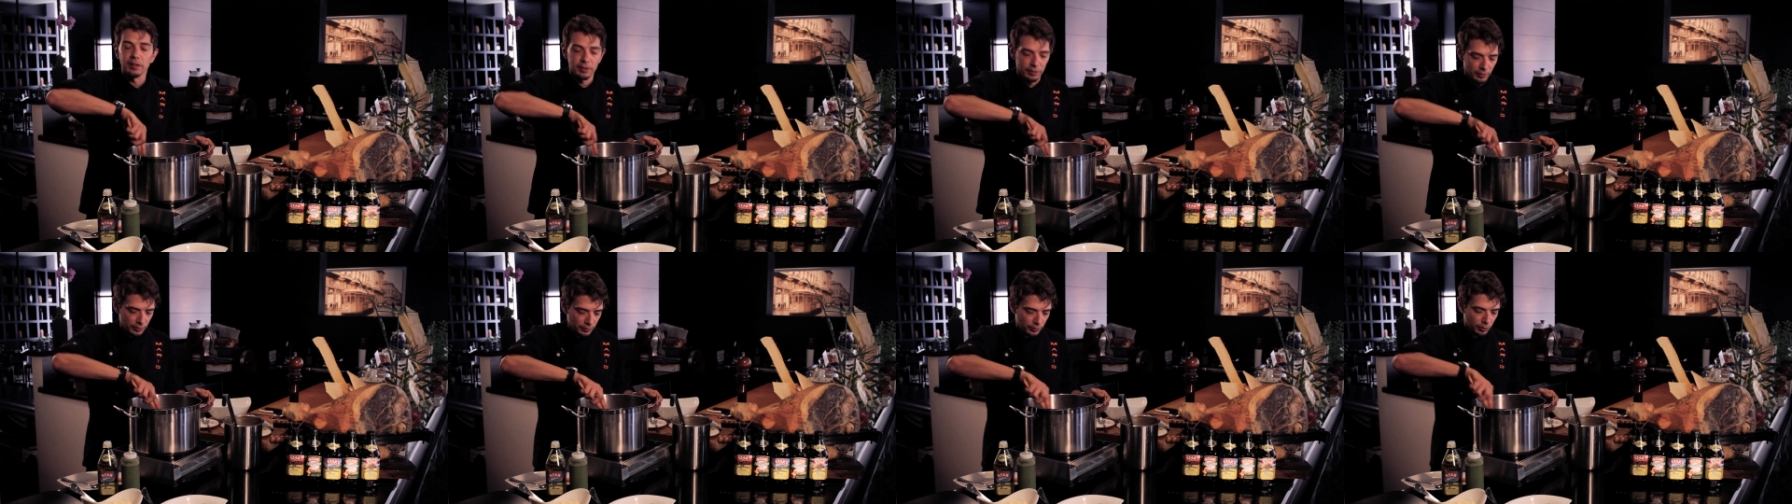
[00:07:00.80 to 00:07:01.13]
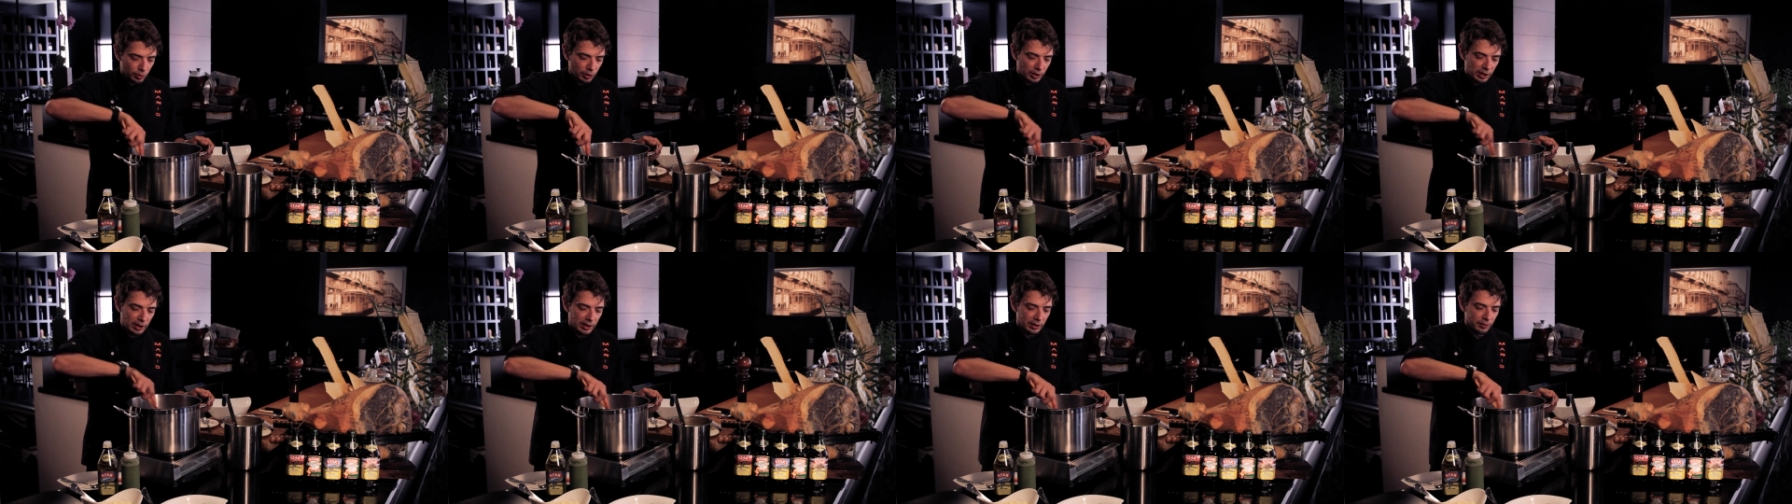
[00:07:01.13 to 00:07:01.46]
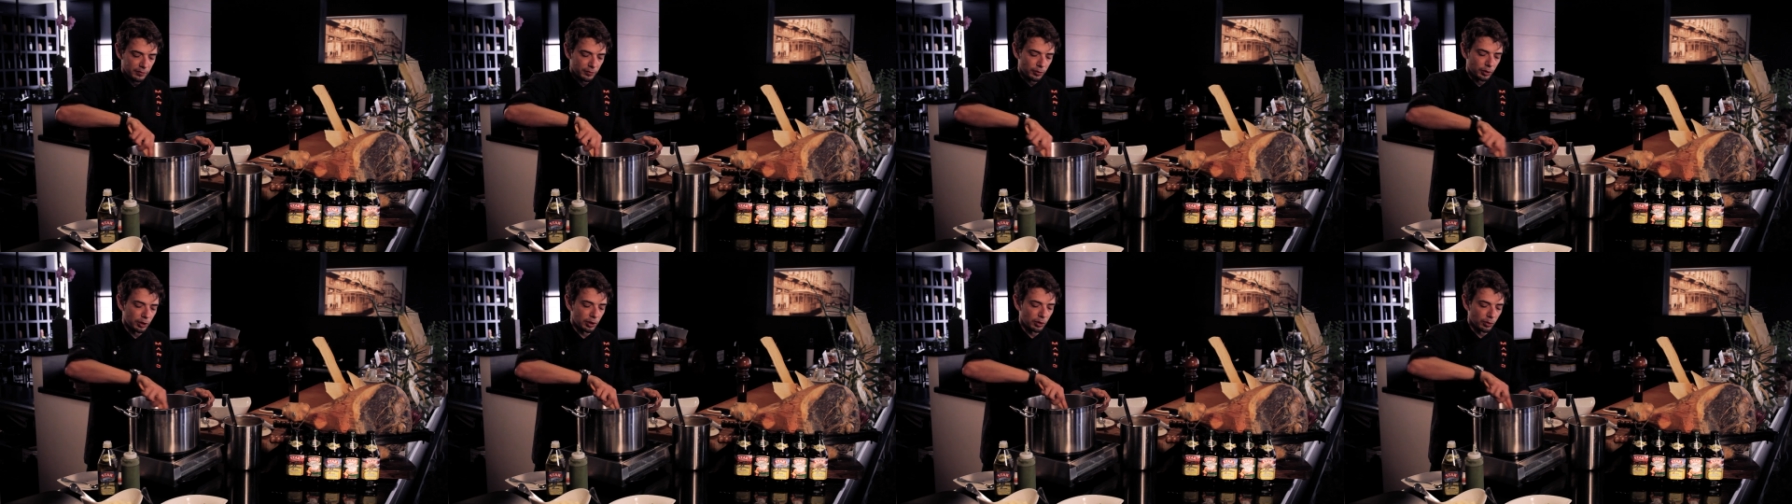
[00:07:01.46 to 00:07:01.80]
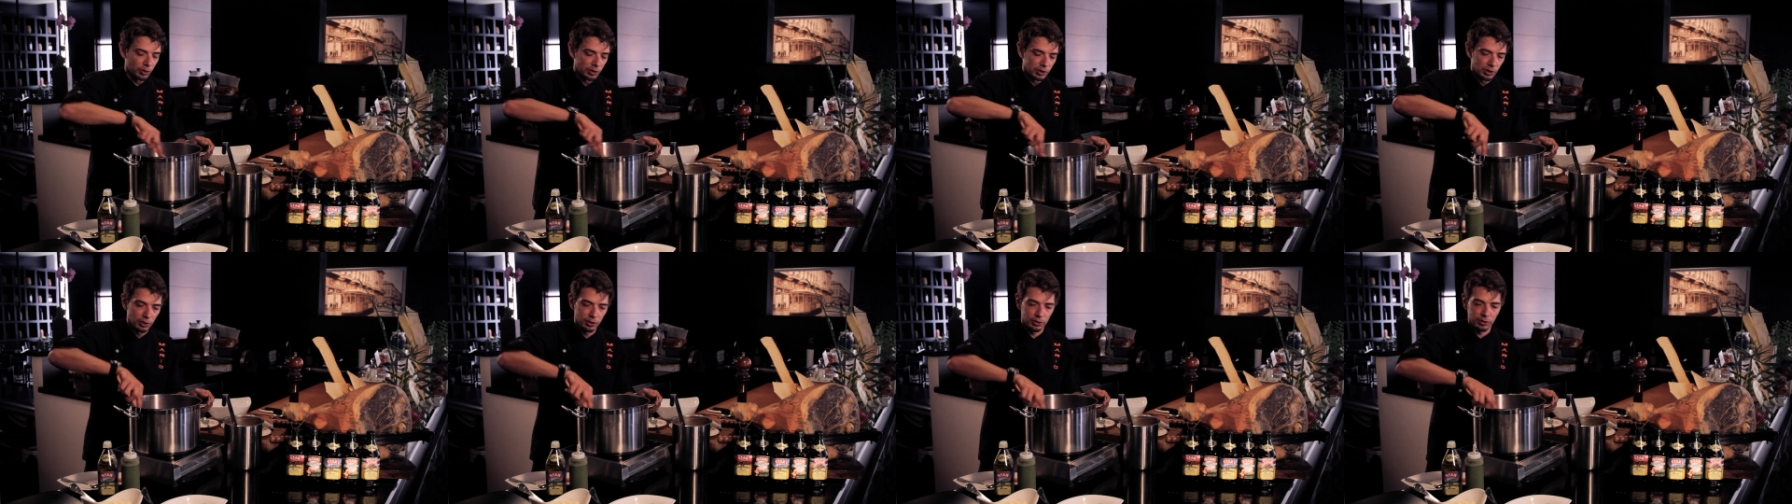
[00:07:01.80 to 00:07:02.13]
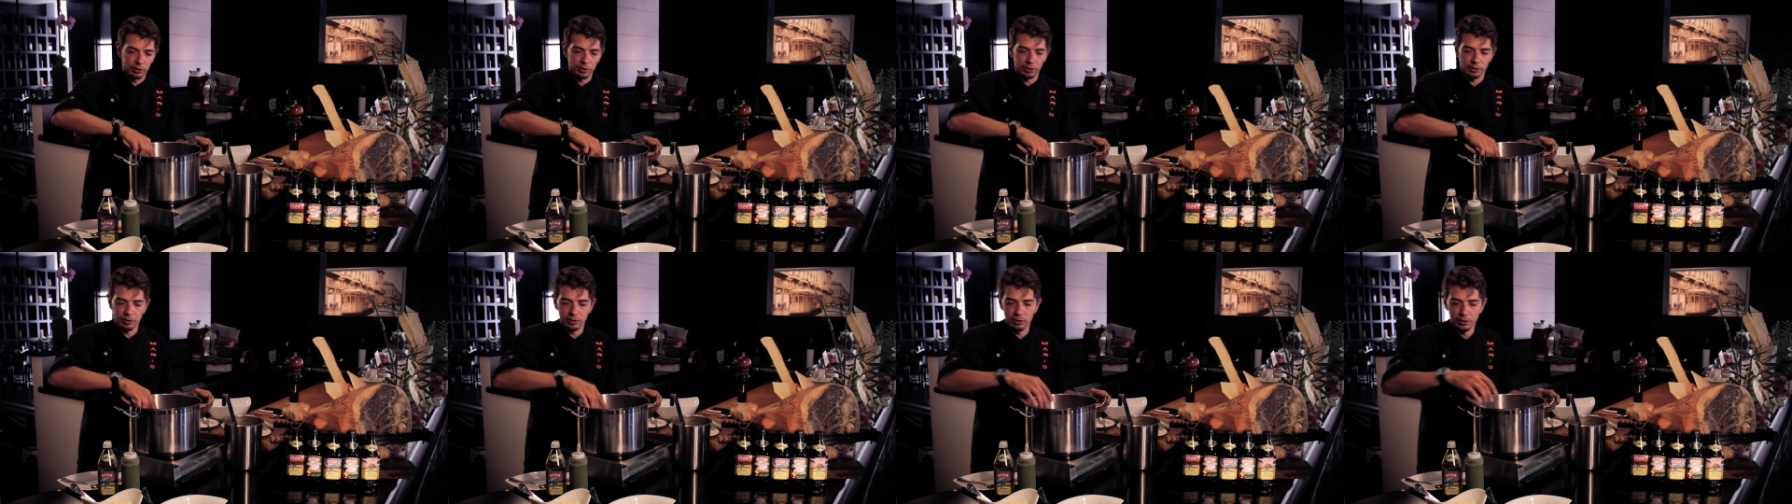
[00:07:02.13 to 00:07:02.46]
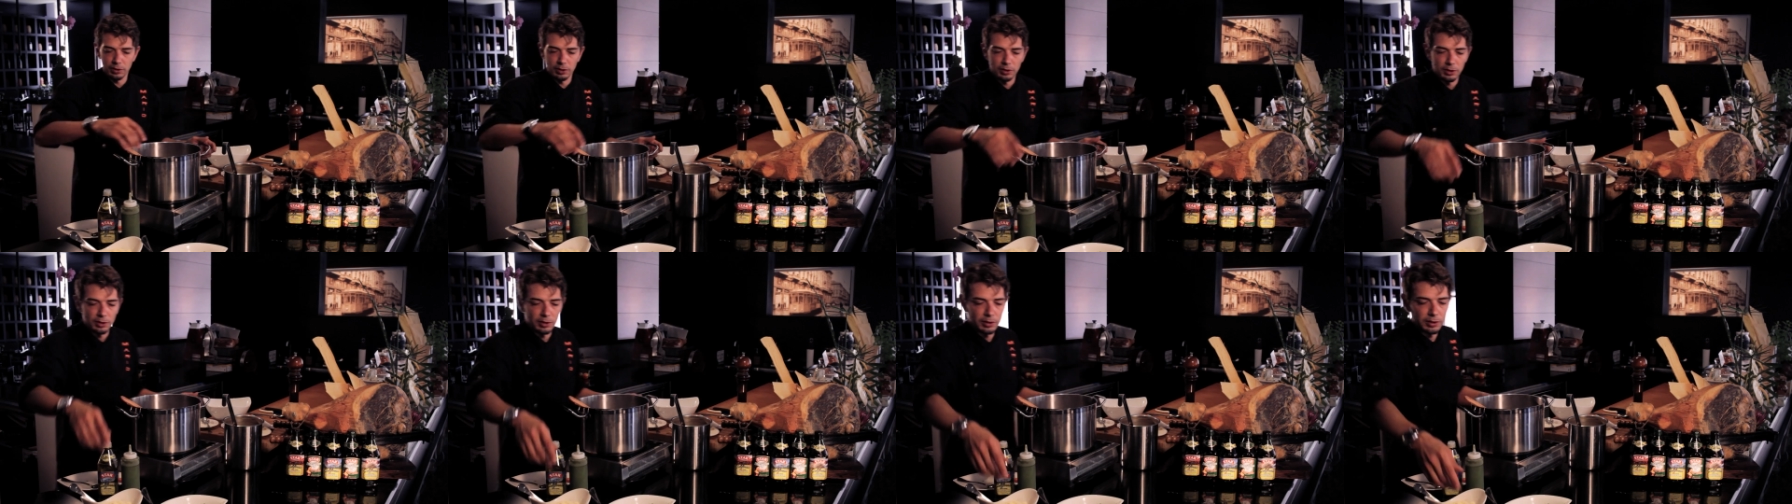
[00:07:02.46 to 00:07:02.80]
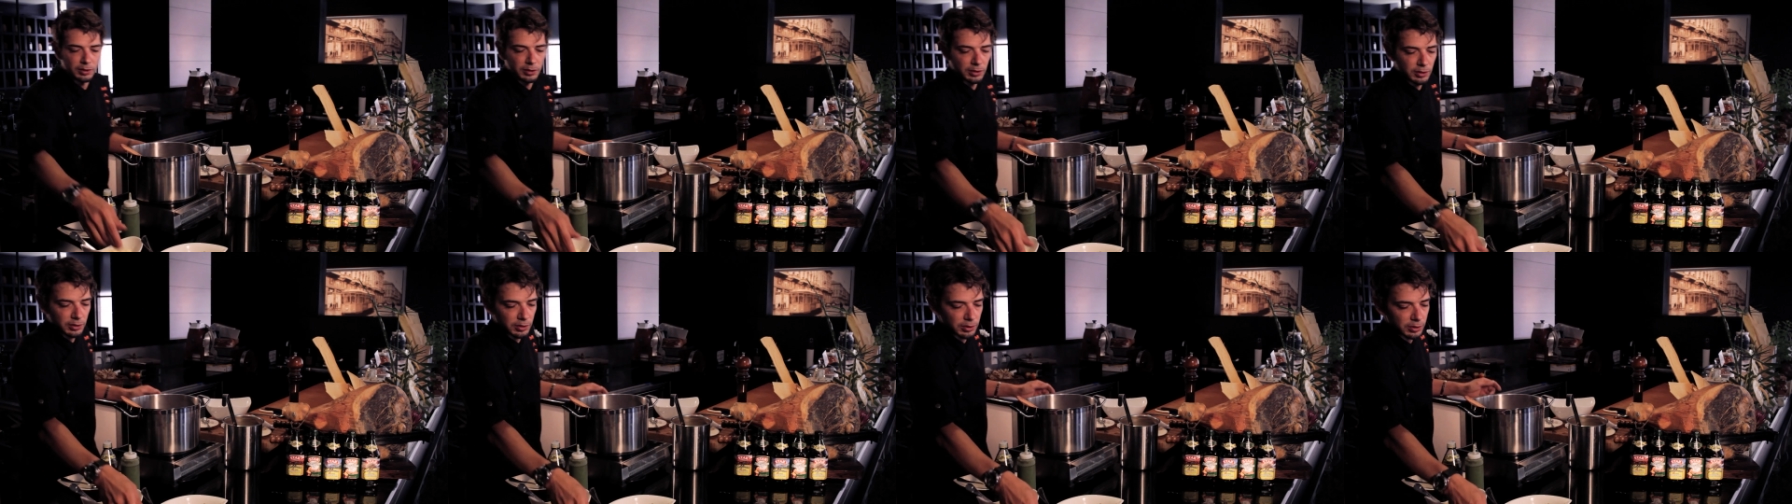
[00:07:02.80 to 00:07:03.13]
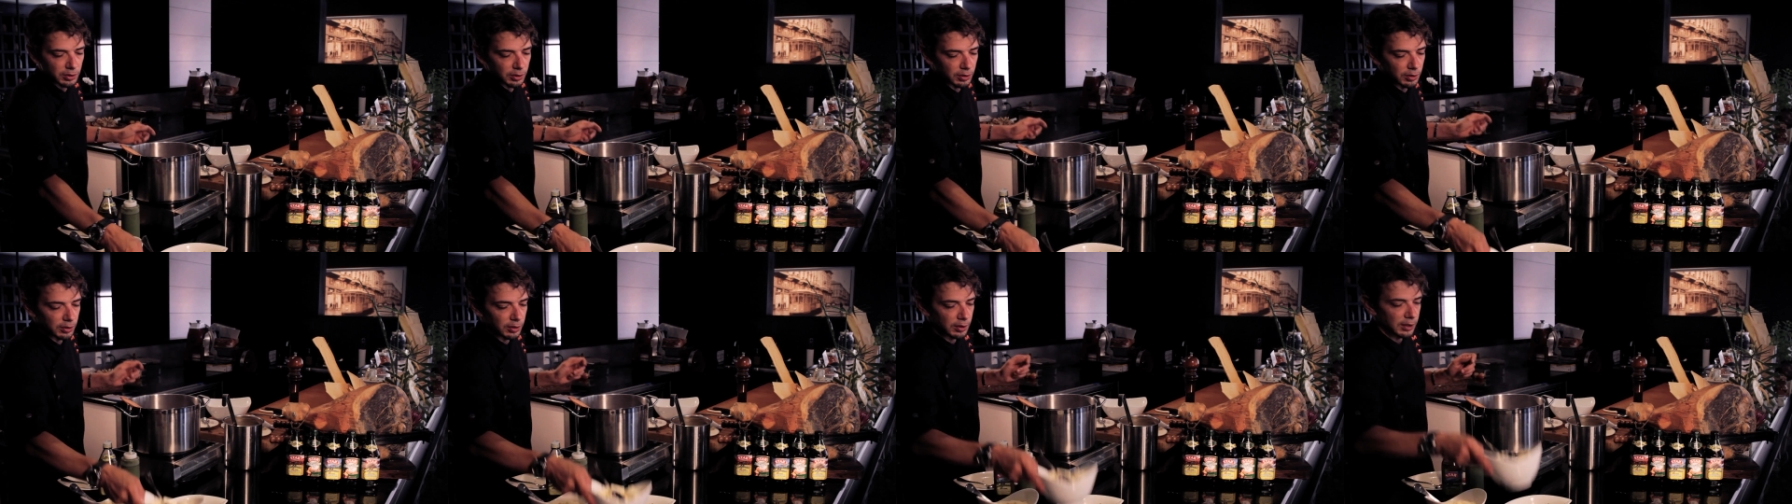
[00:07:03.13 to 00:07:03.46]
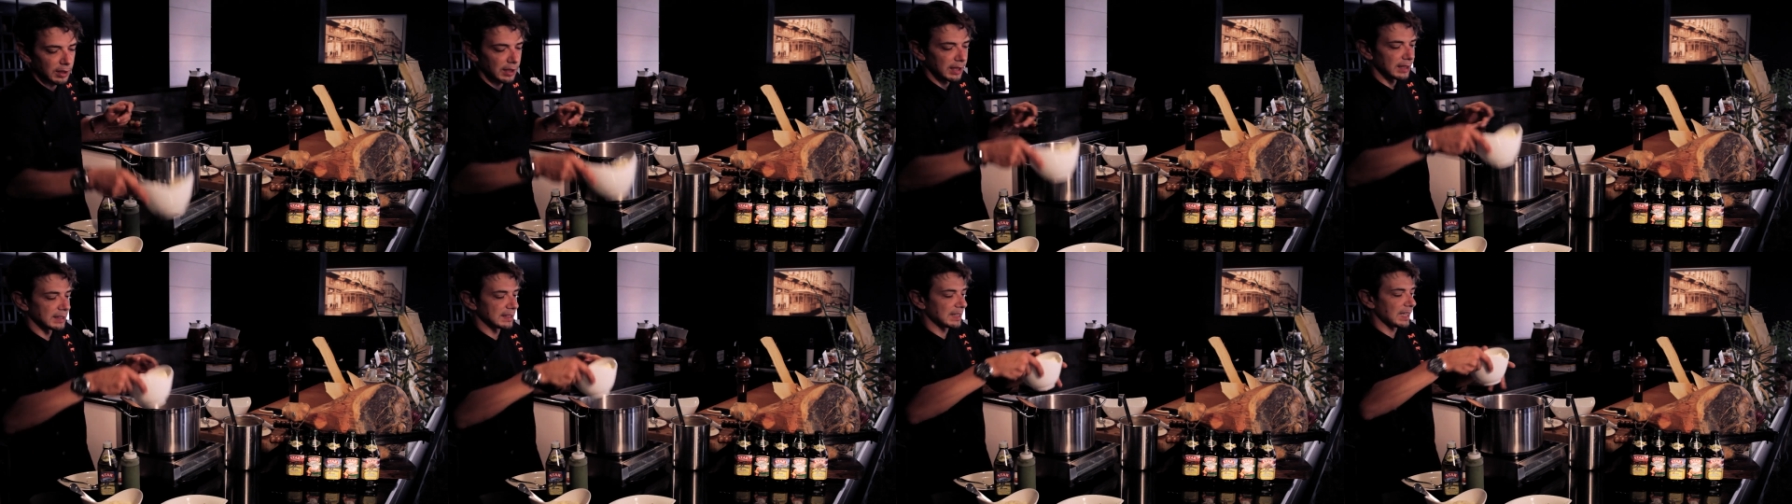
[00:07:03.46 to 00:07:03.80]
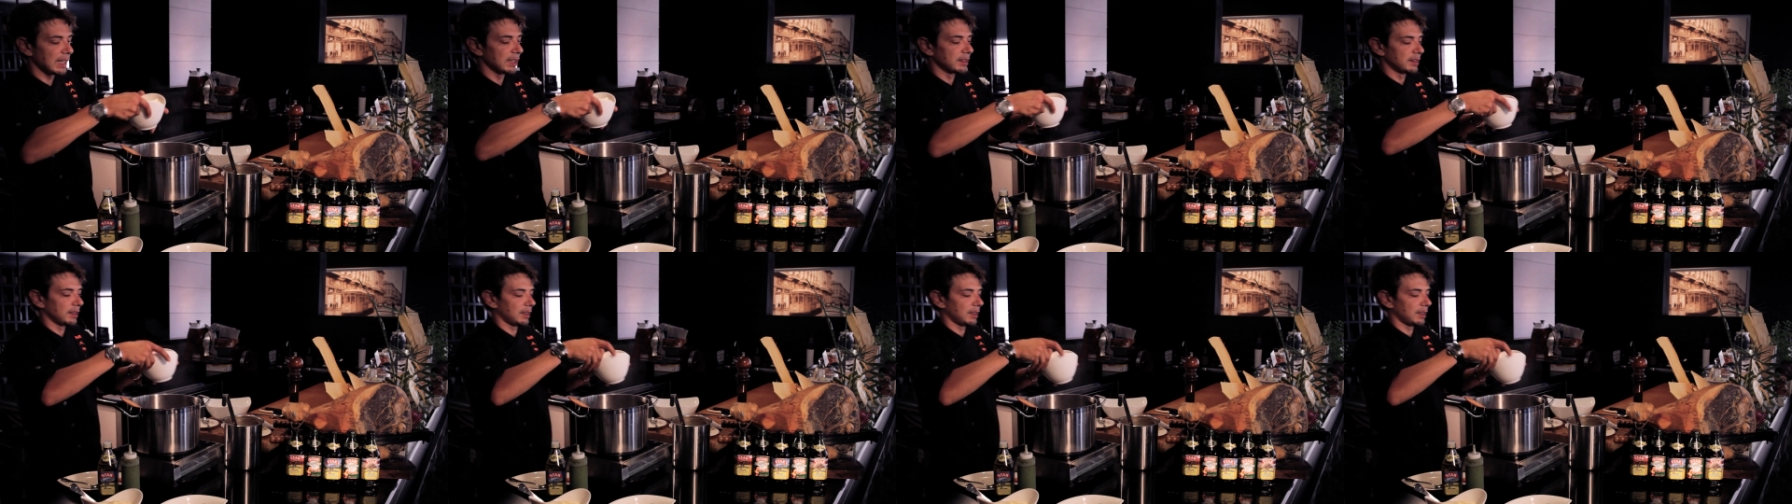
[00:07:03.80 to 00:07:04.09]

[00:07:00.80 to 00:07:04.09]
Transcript: for the risotto. So let's add a